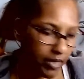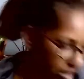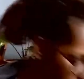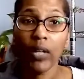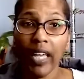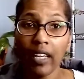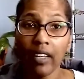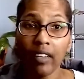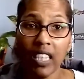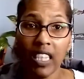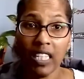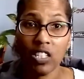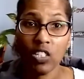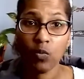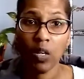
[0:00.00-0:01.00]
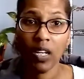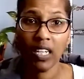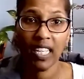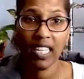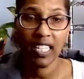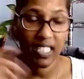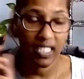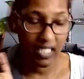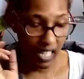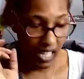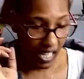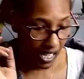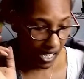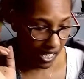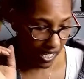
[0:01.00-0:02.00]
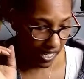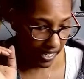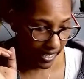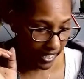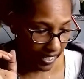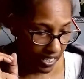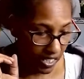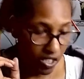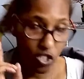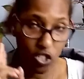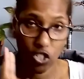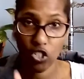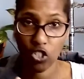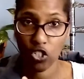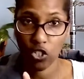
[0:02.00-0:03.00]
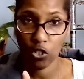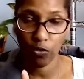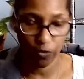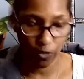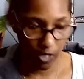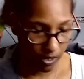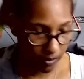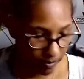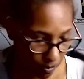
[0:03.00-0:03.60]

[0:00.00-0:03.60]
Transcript: Okay, this one is a twofer